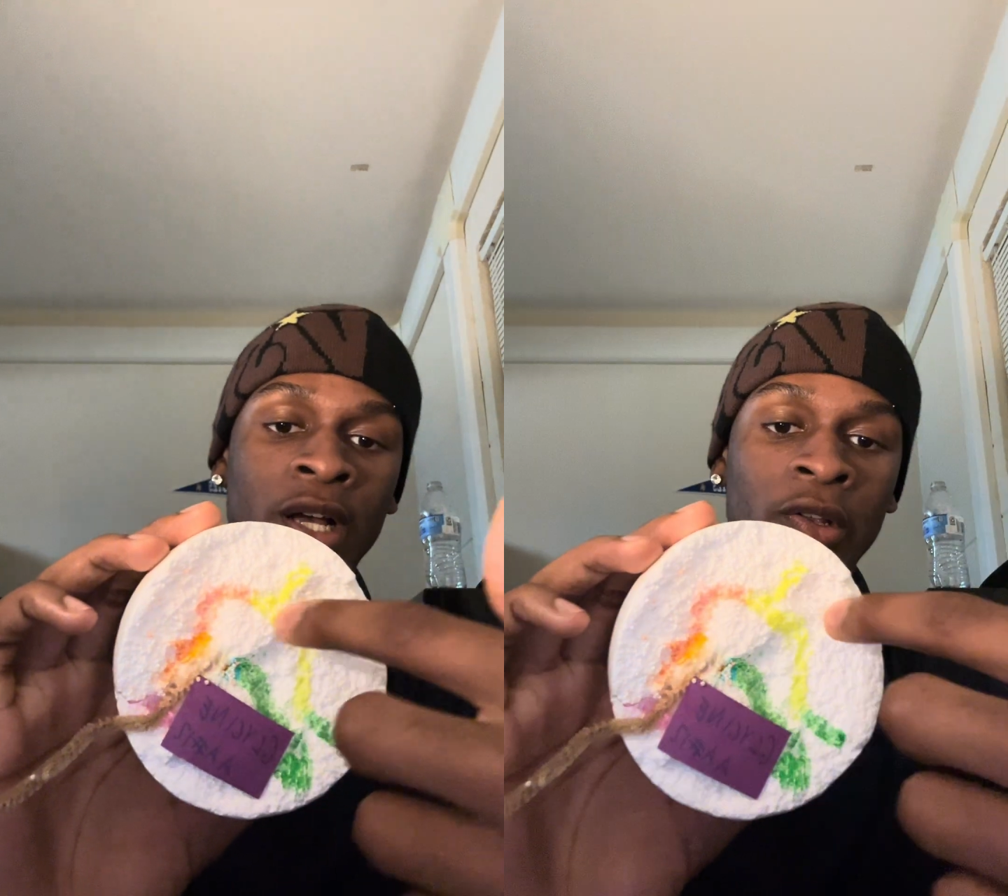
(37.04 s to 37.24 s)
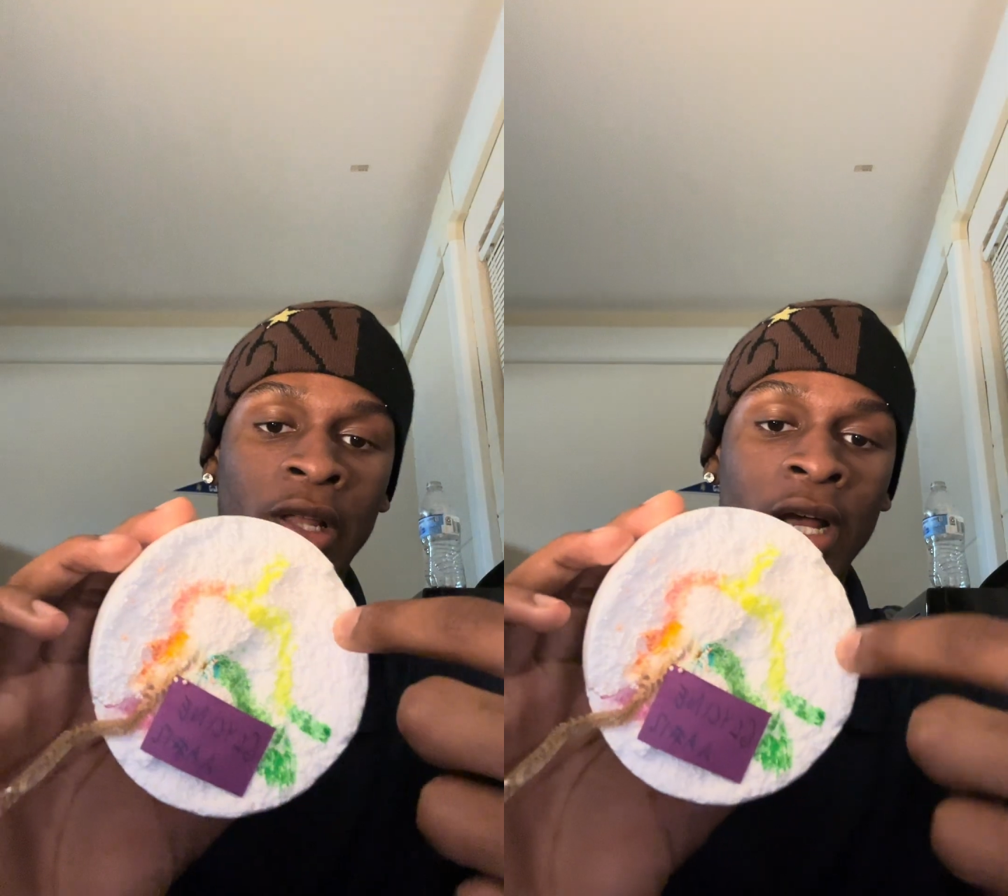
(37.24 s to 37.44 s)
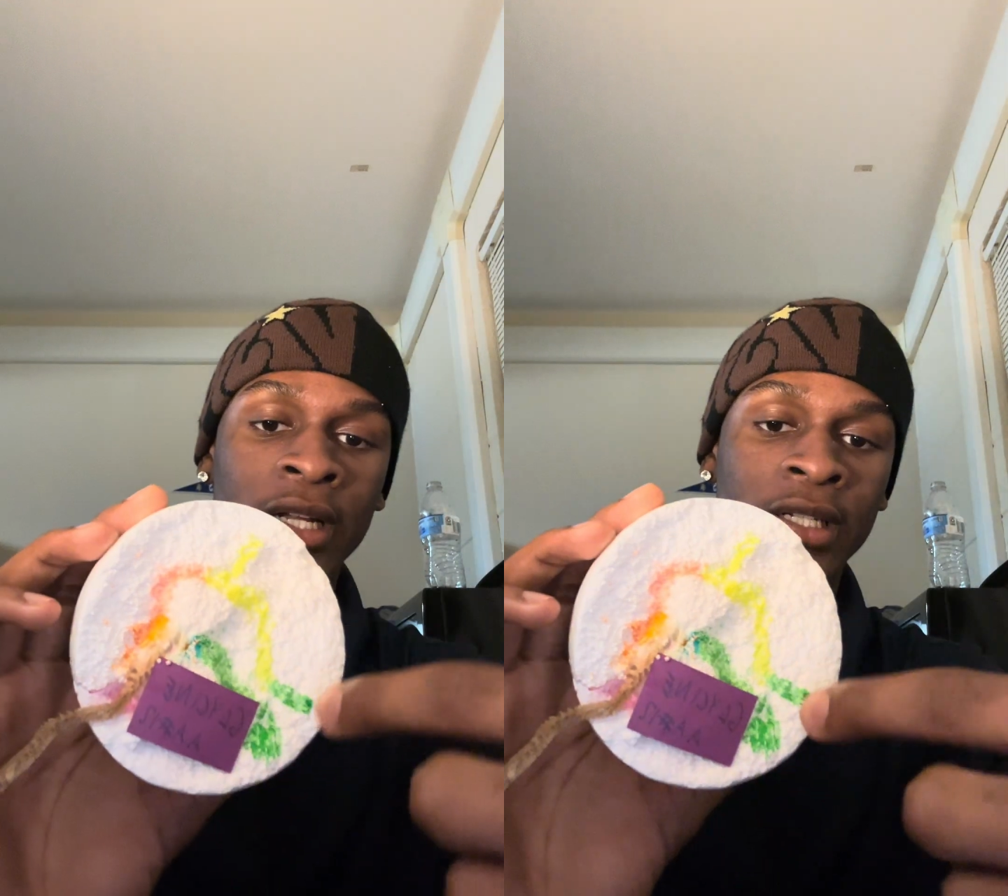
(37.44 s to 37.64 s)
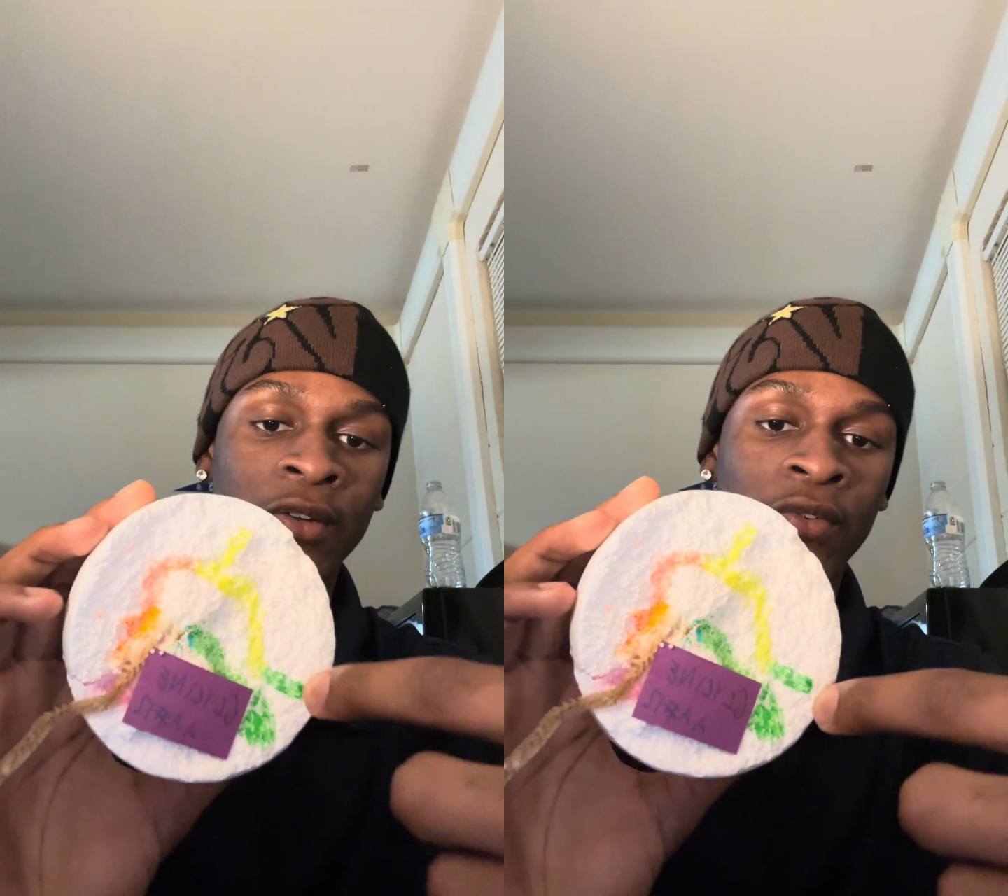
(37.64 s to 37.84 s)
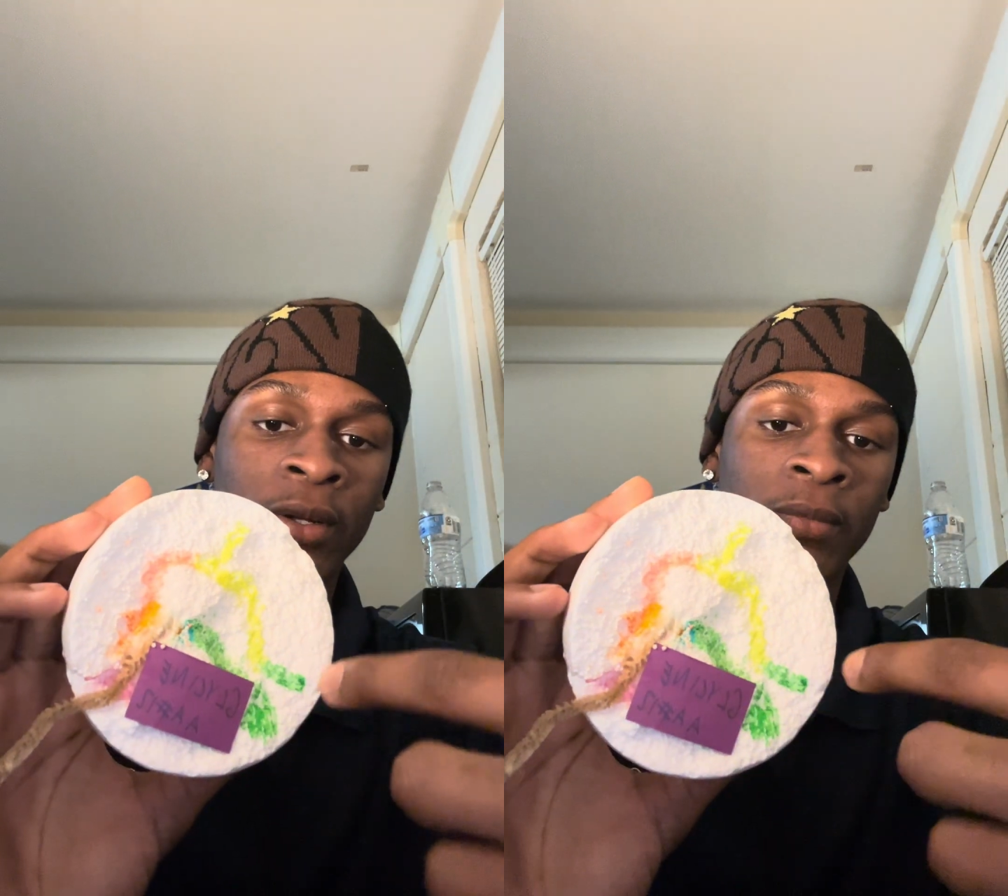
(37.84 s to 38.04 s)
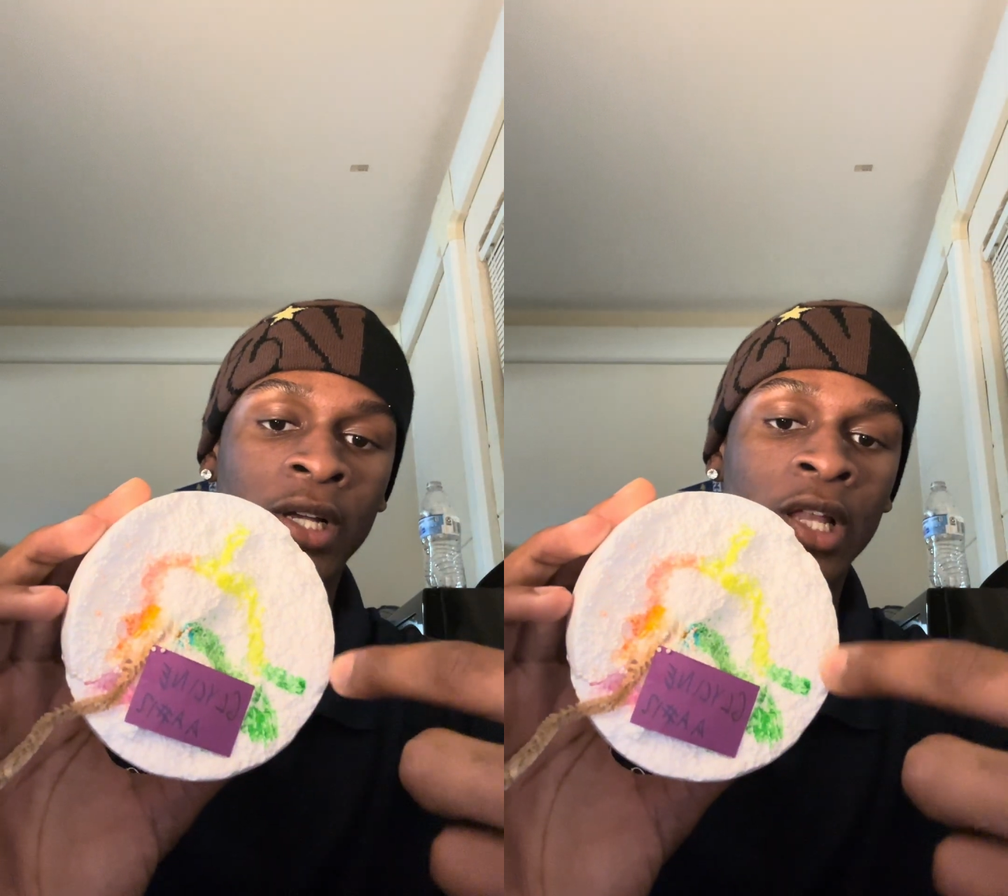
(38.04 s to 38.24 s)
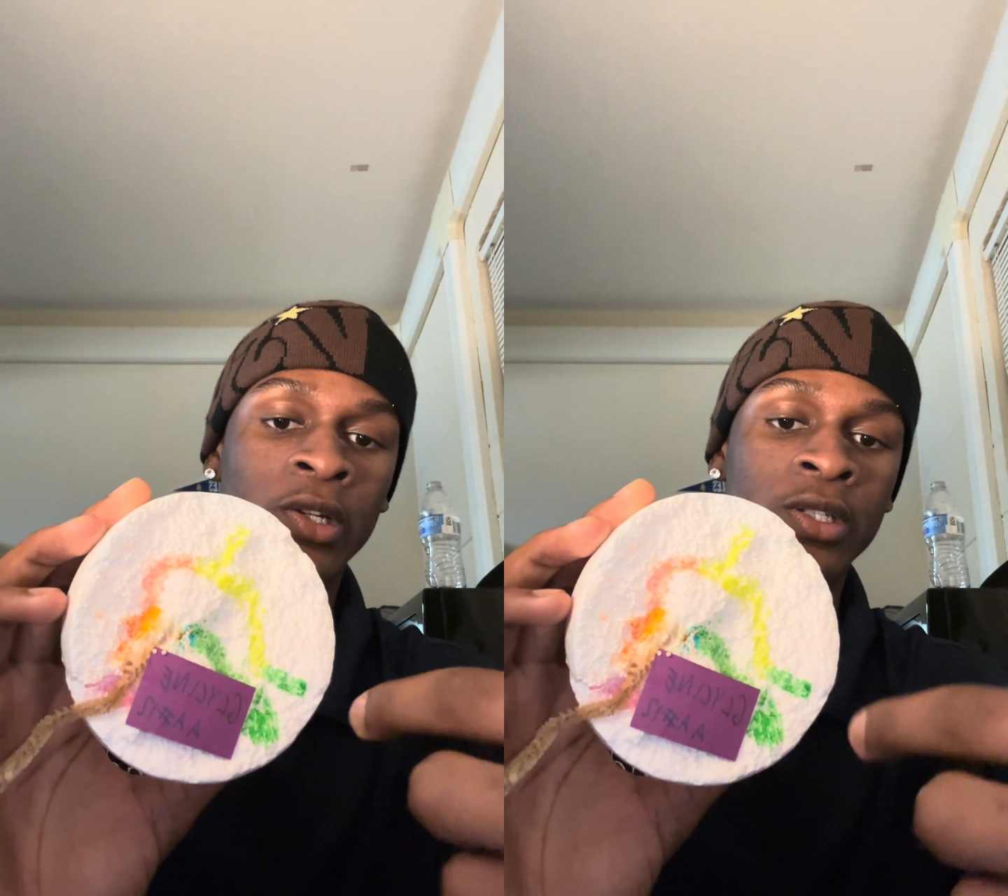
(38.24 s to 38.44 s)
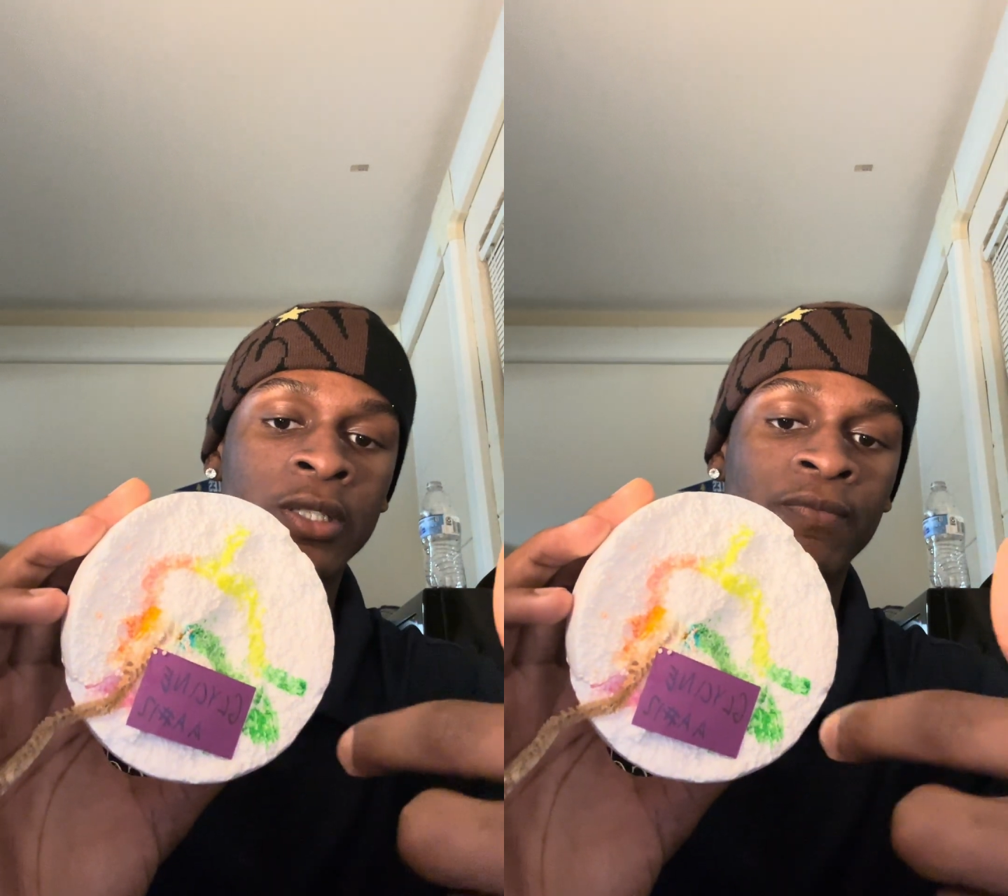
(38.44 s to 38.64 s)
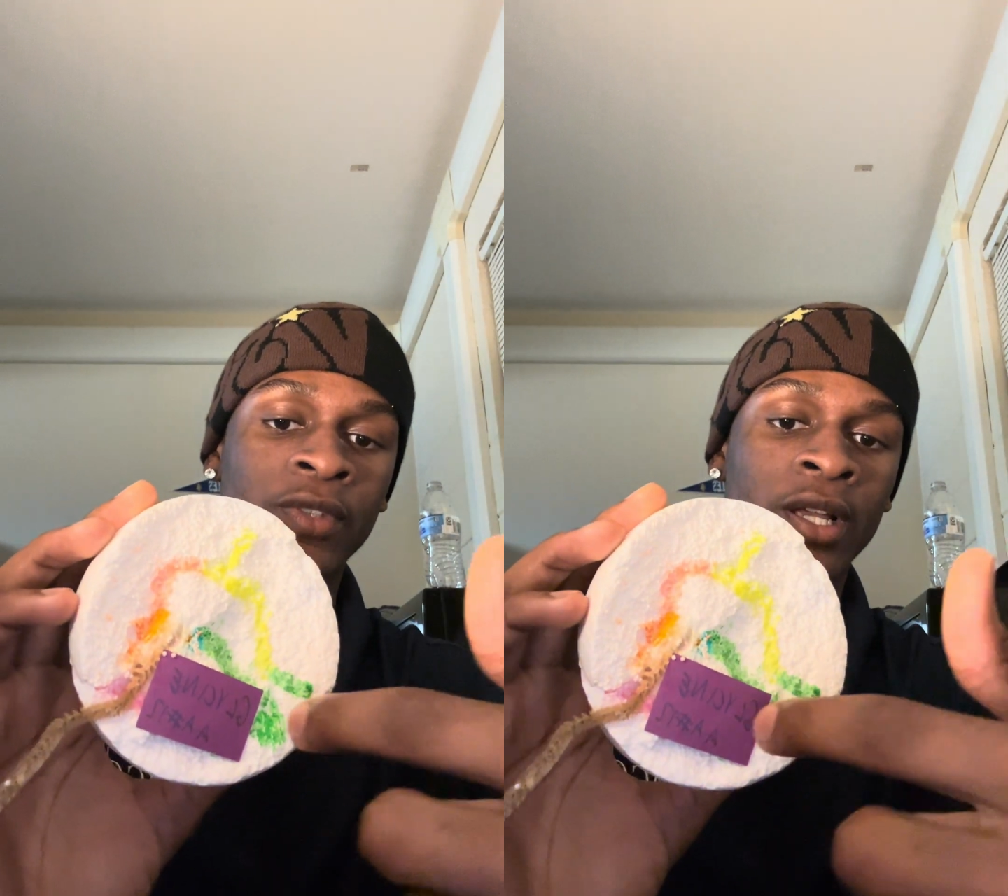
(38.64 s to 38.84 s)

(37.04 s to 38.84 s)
outlined in different colors,